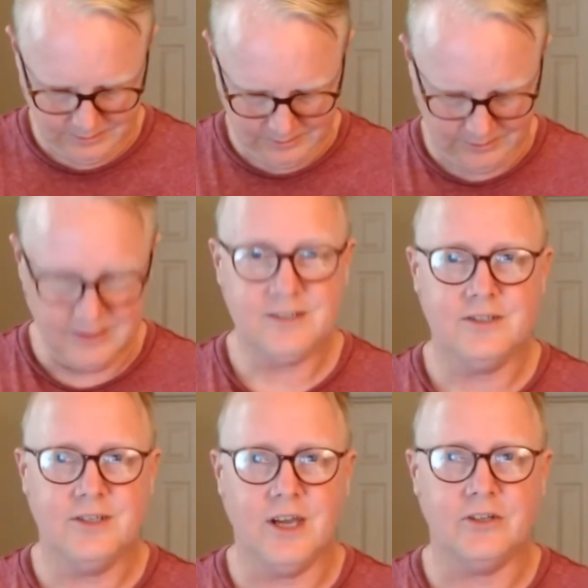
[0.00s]
This is
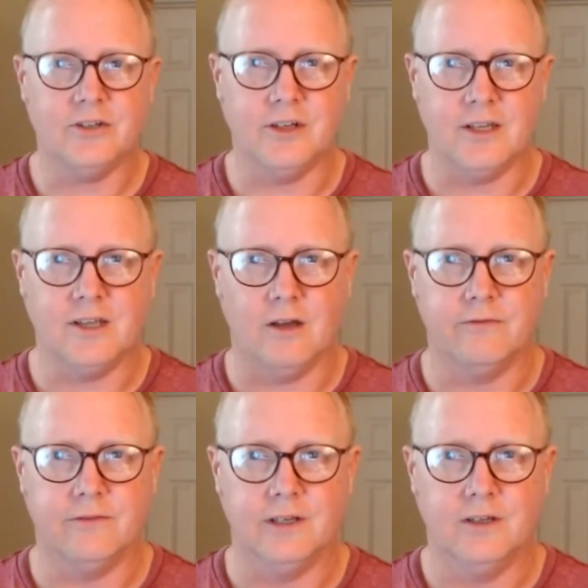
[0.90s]
yesterday's
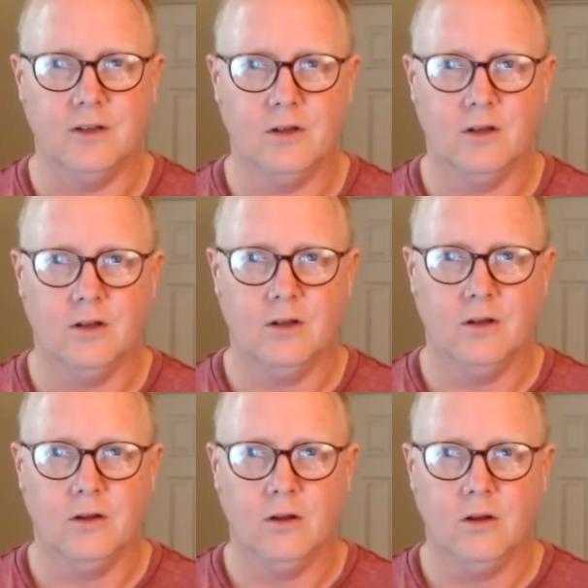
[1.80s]
outfit.
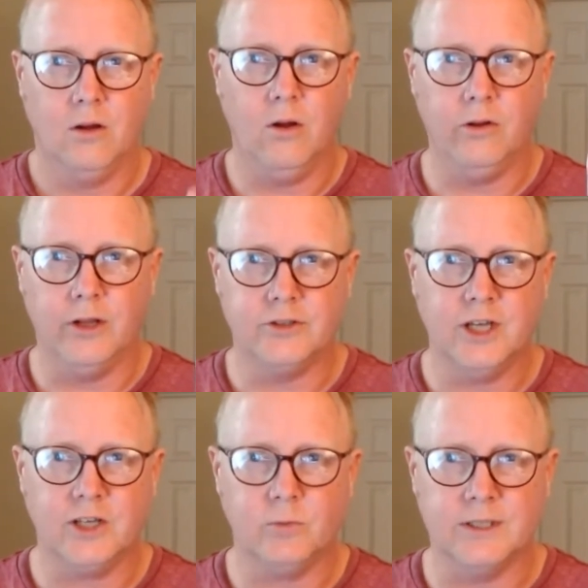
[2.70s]
Hold on,
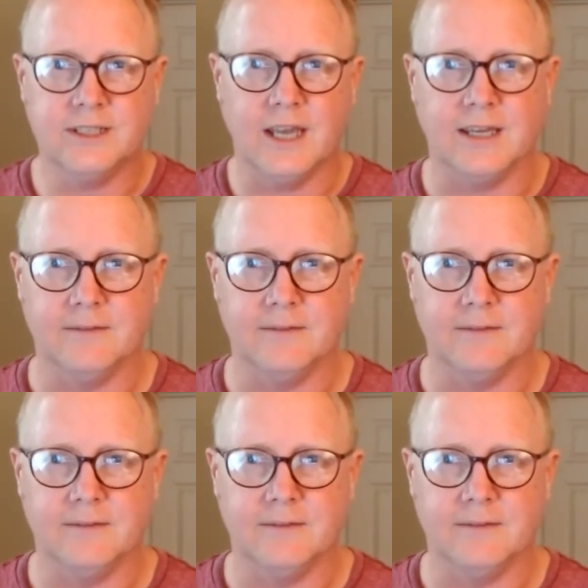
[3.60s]
just one second.